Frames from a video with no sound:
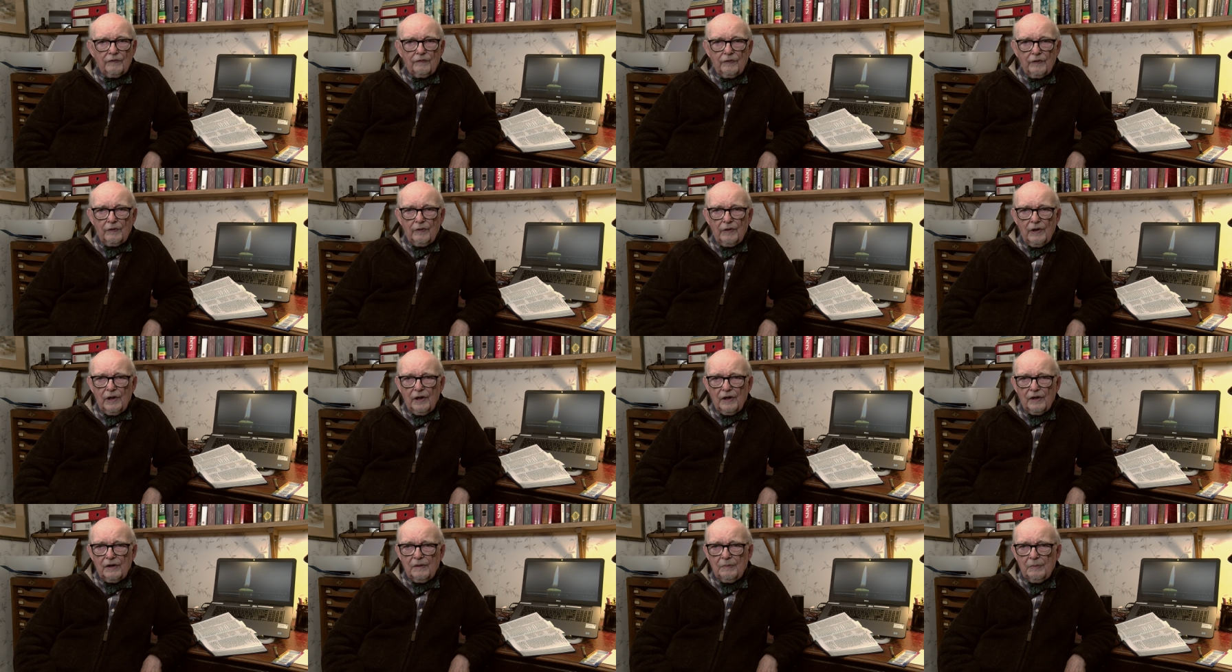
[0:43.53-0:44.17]
for
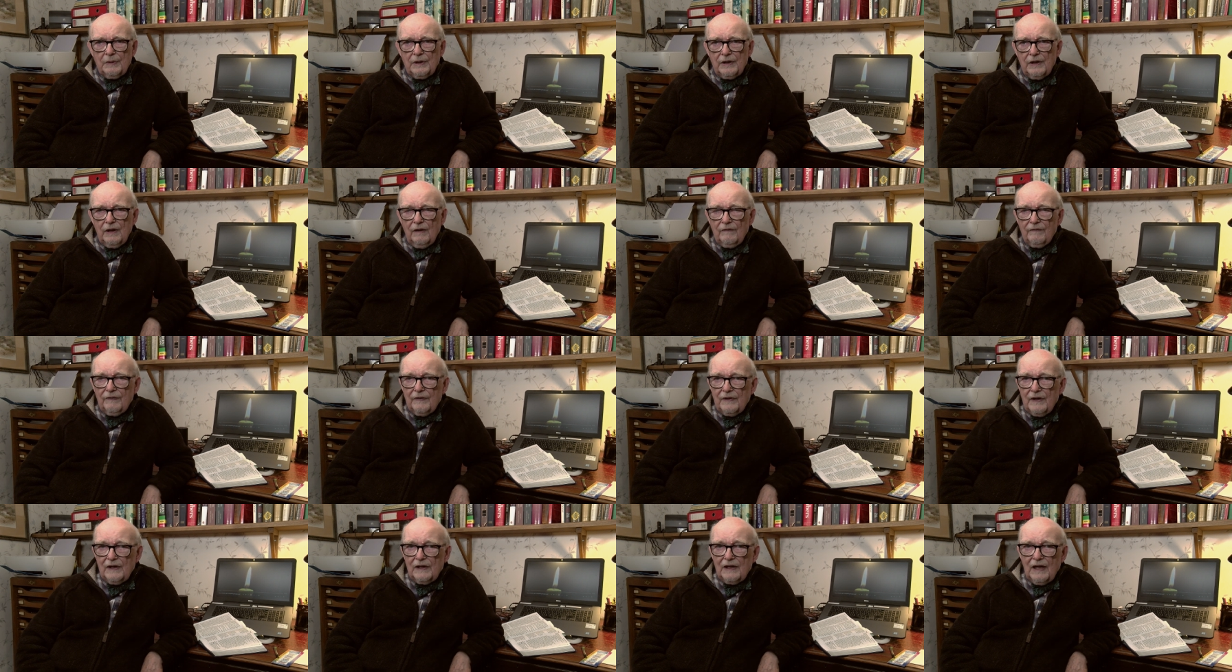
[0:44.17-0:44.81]
us but not
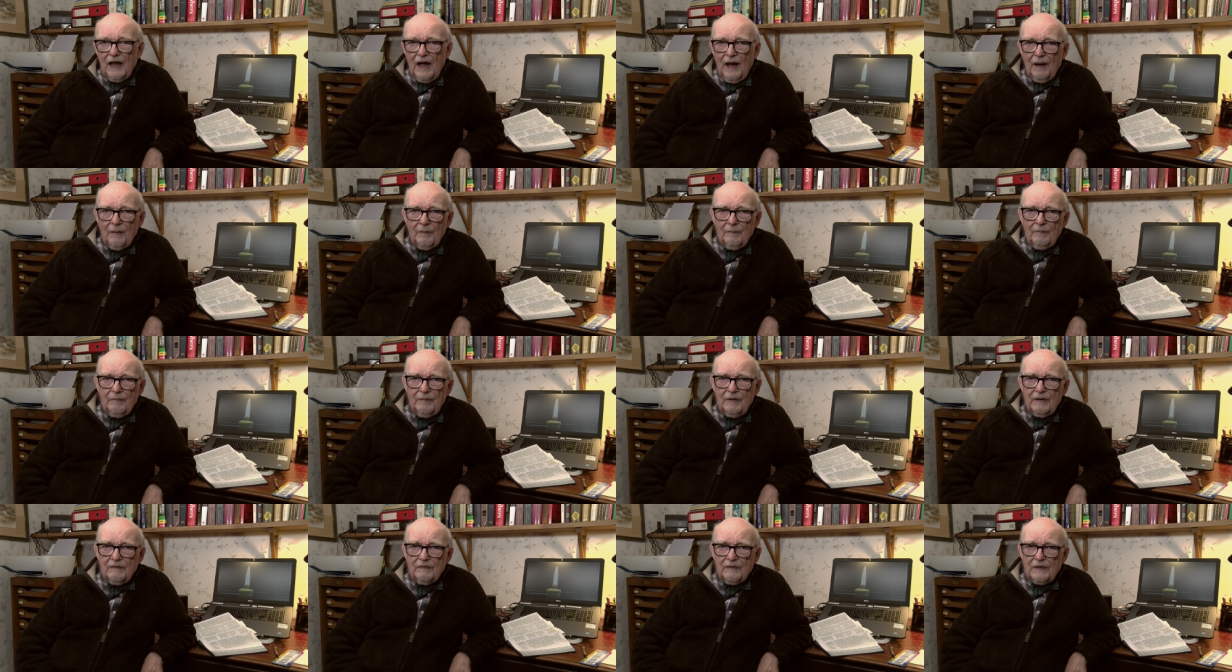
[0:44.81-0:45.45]
for the
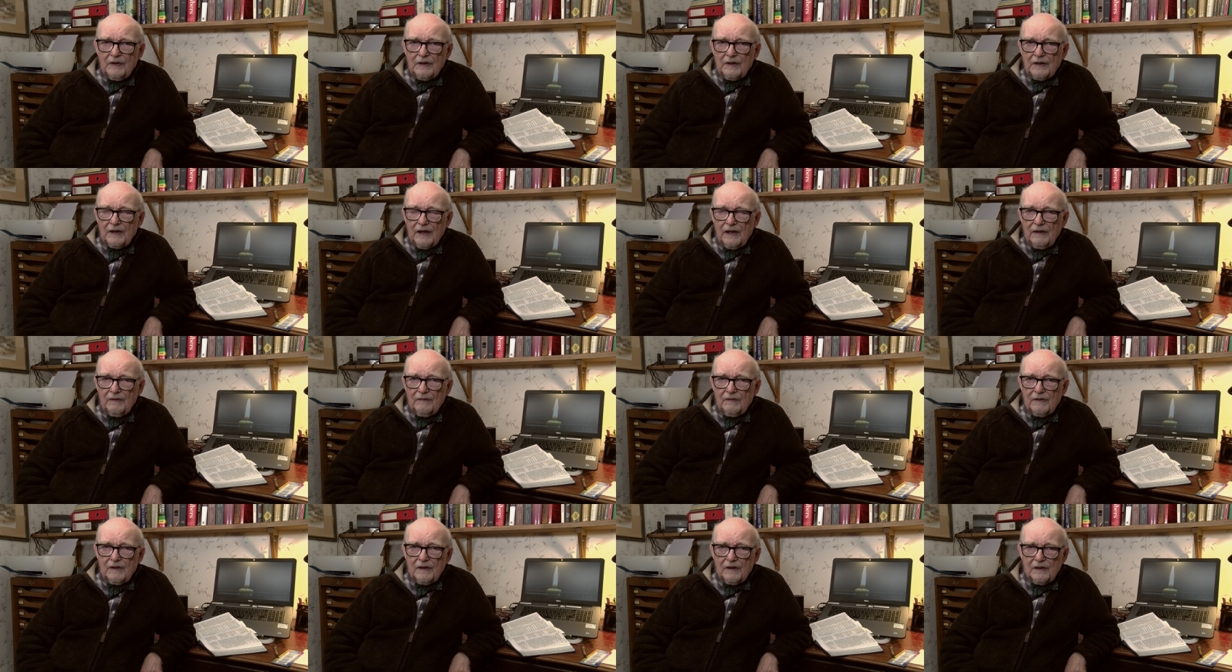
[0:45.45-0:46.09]
lamb if it
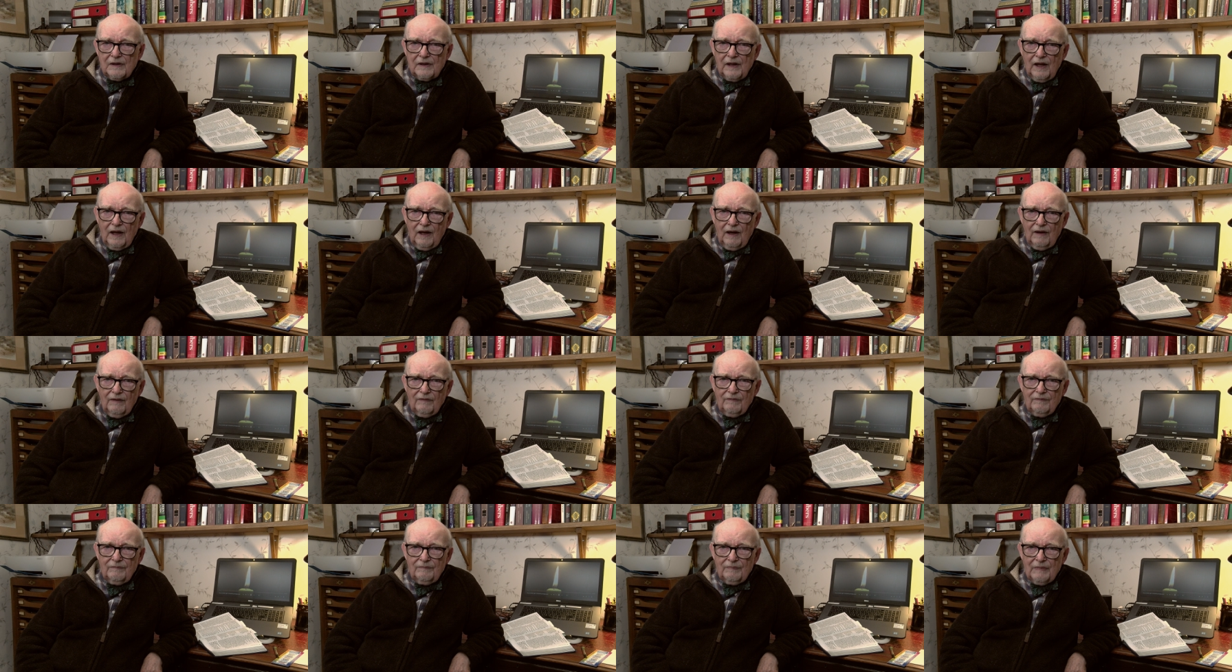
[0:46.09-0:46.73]
saves its life.